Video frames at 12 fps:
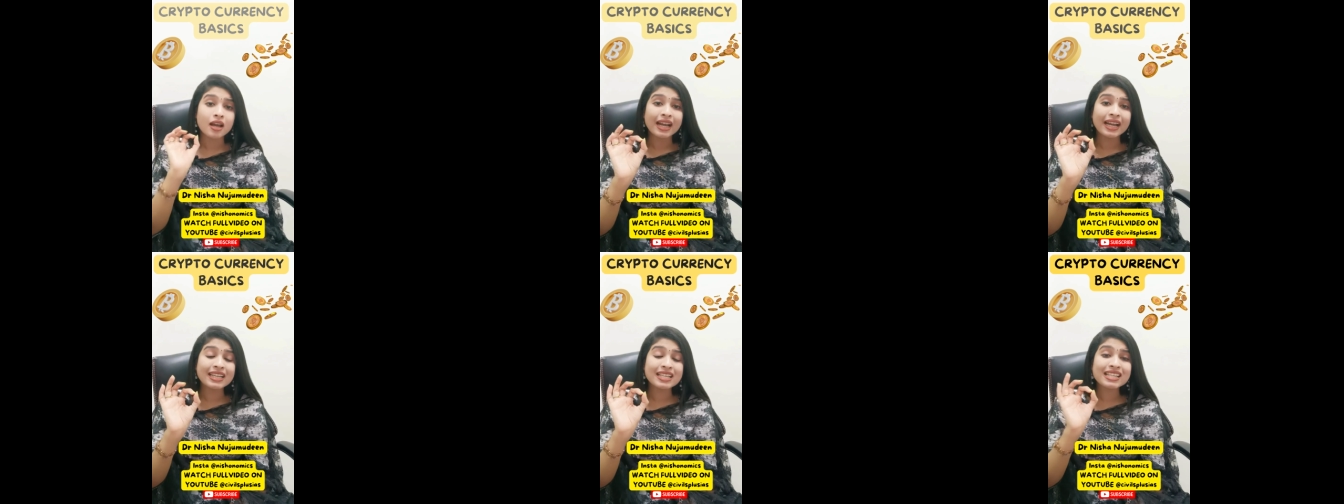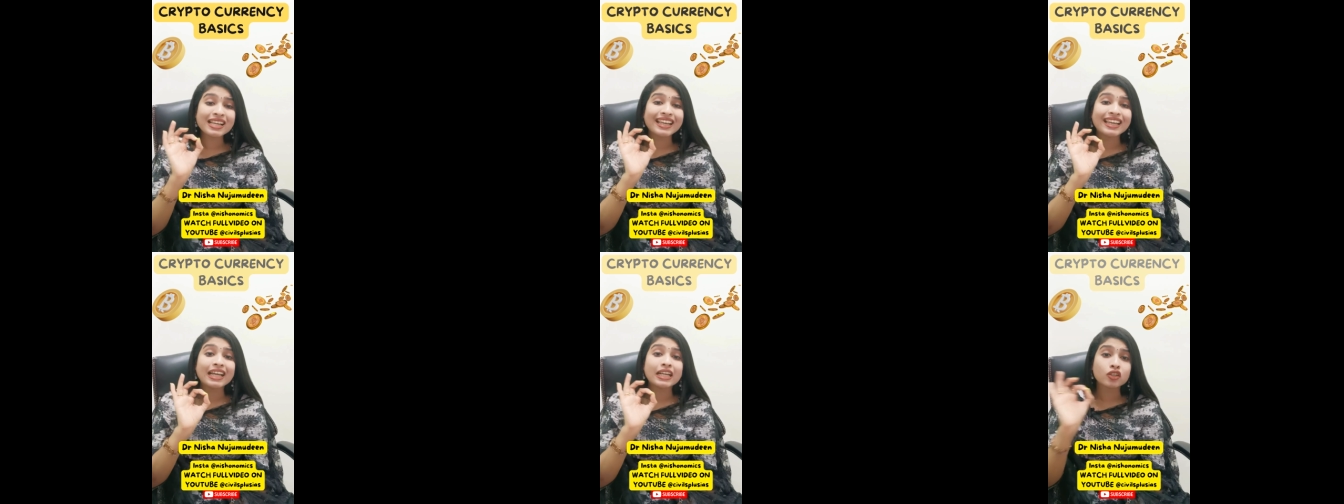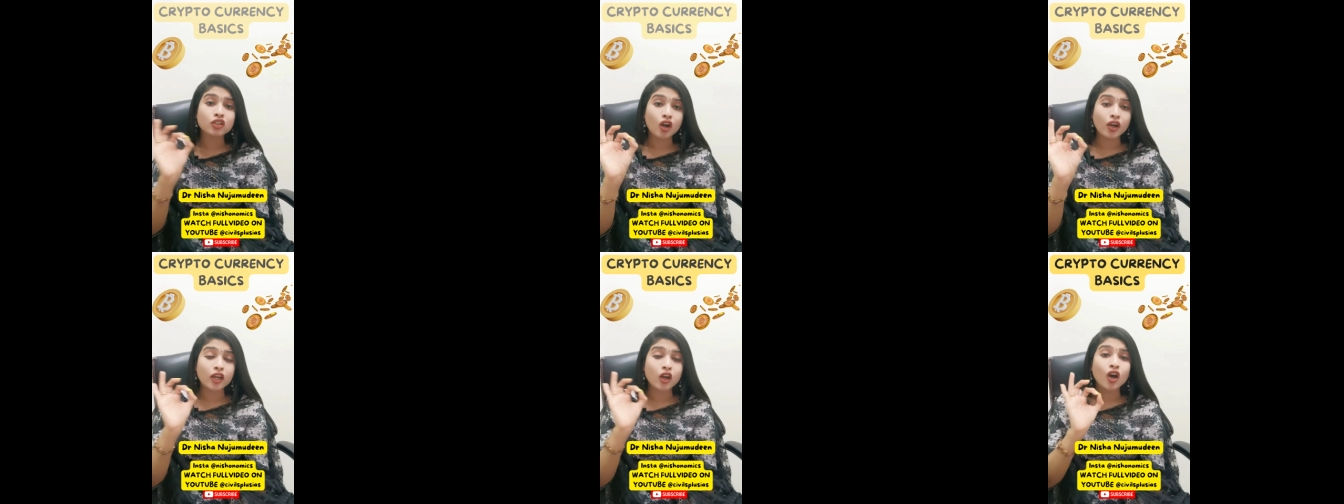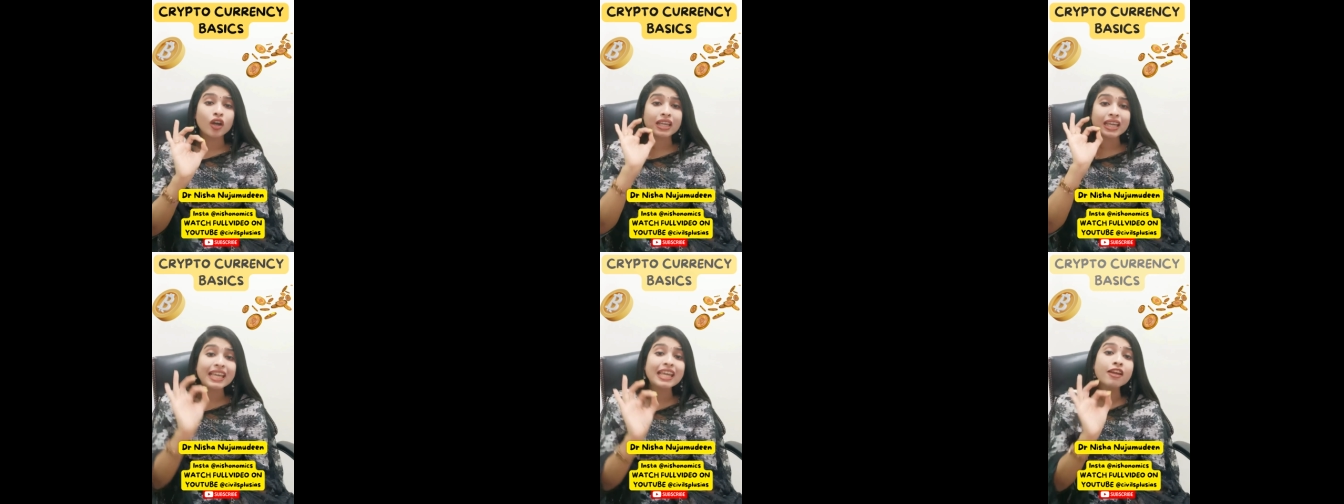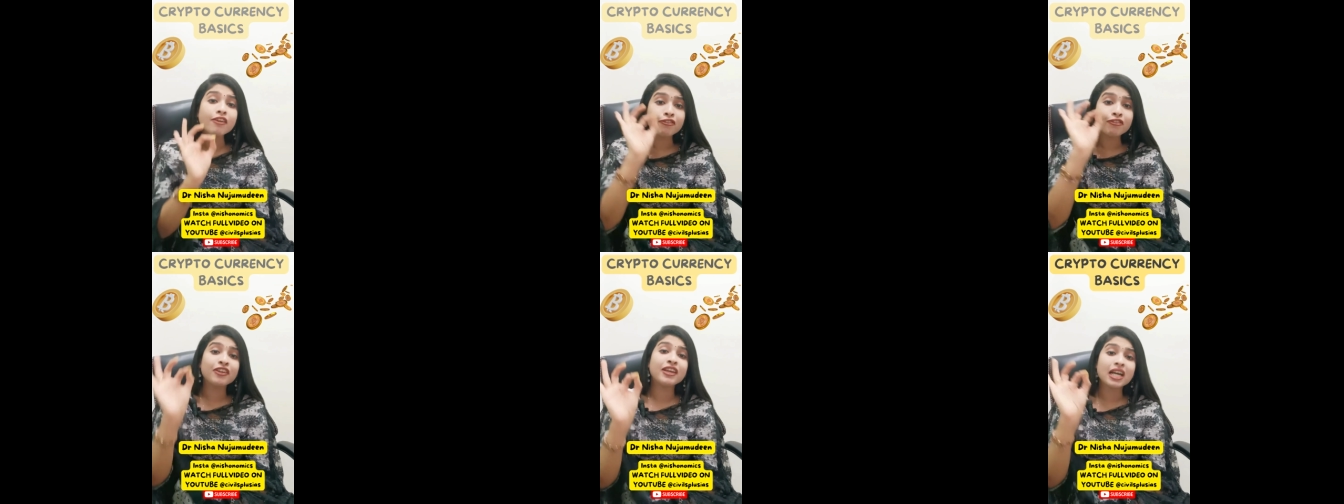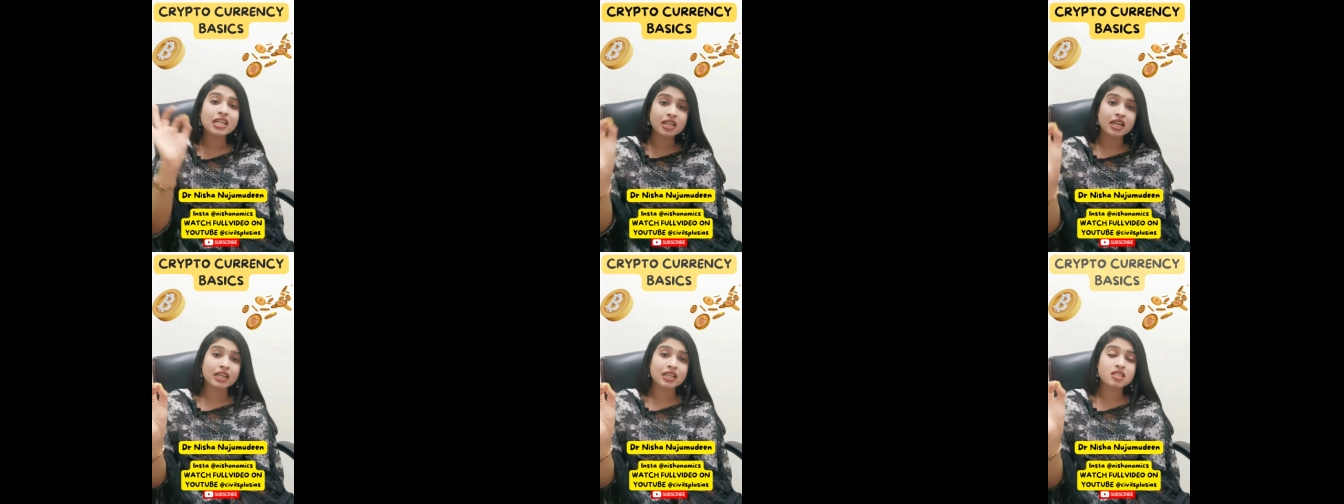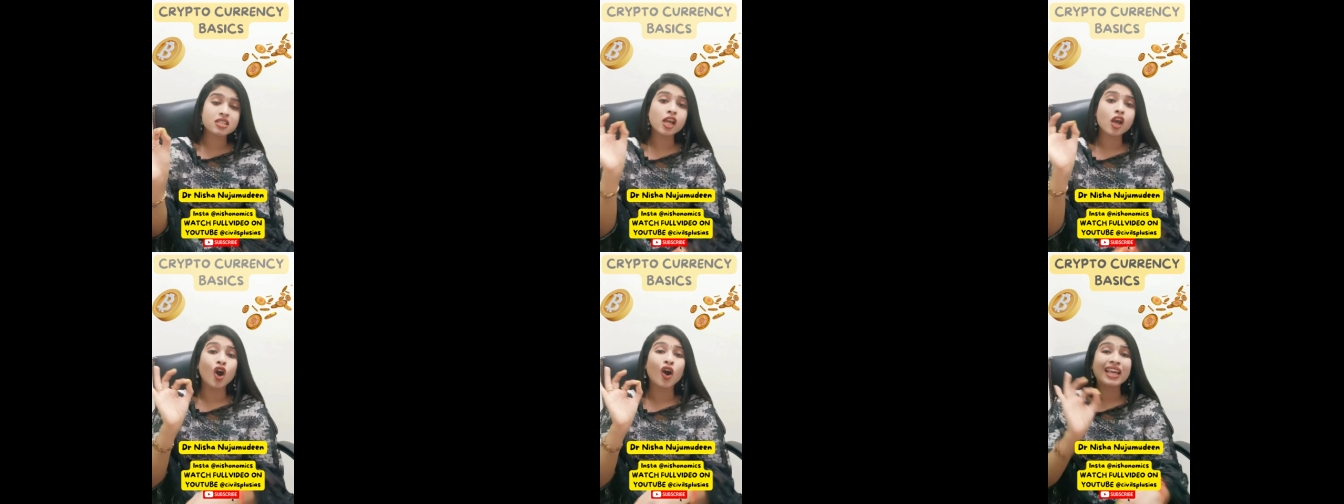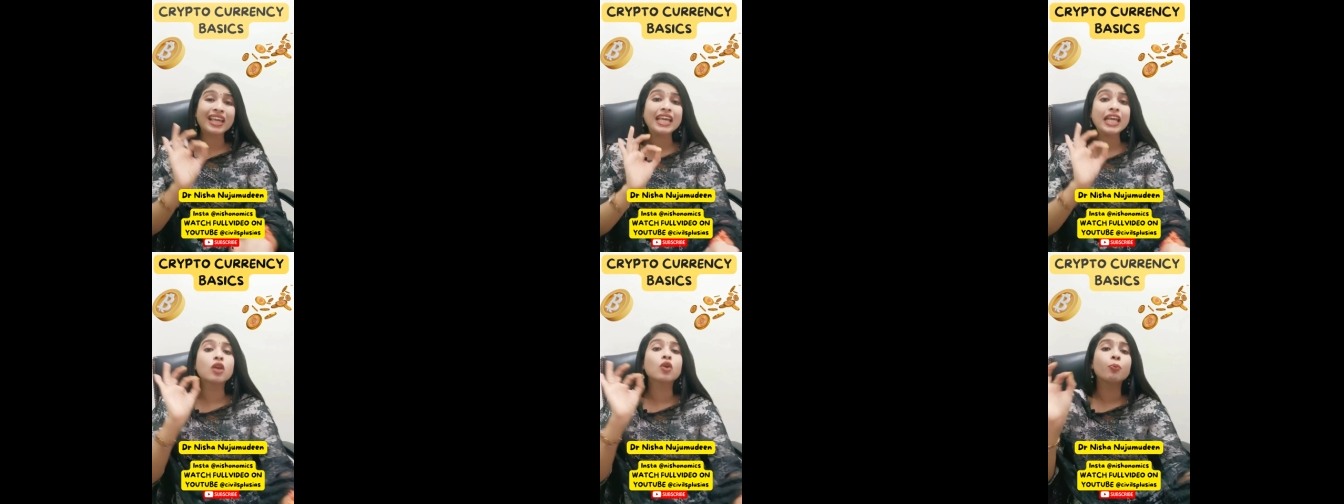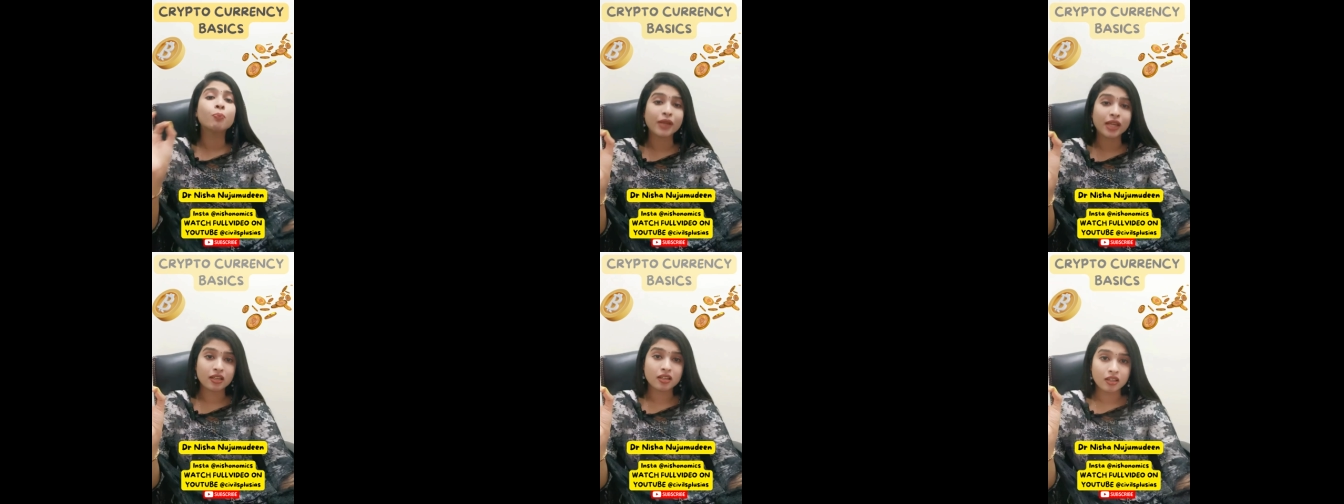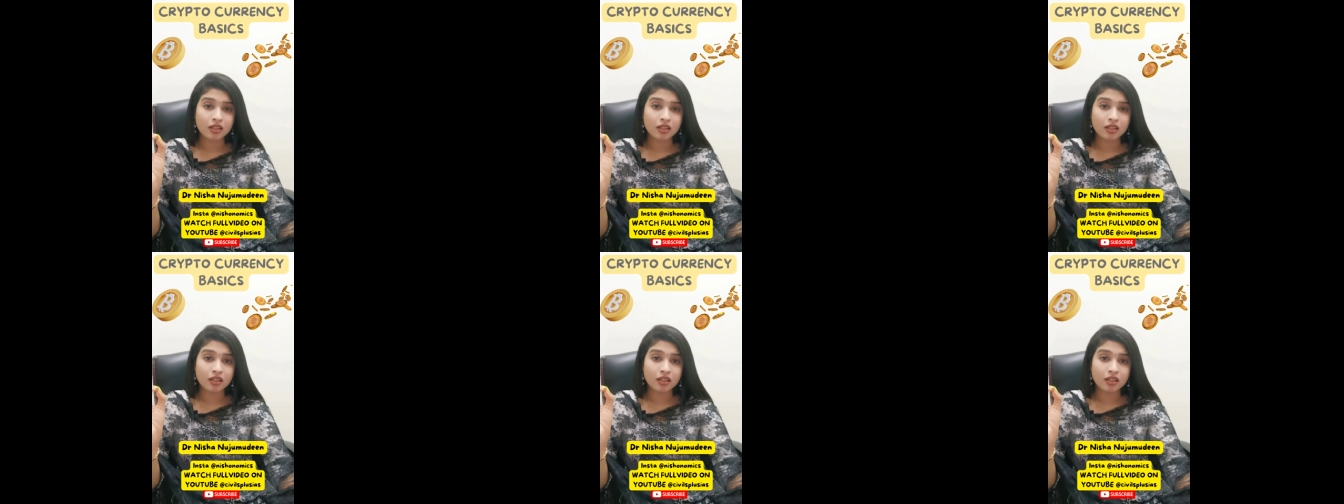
It is an electronic or e-fiat currency or e-rupee.